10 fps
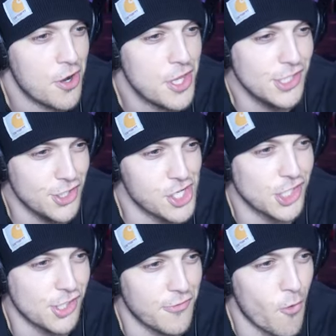This is
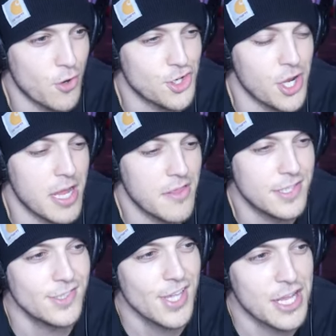just unfortunate.
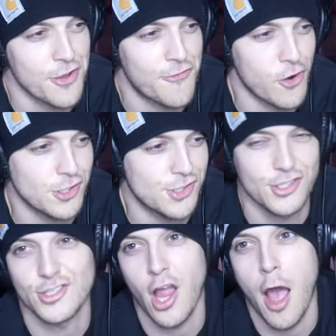This is like the
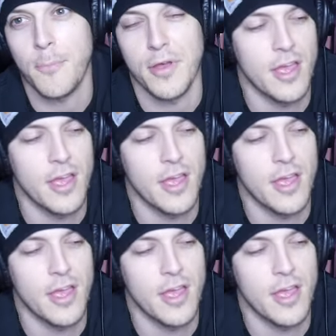first stop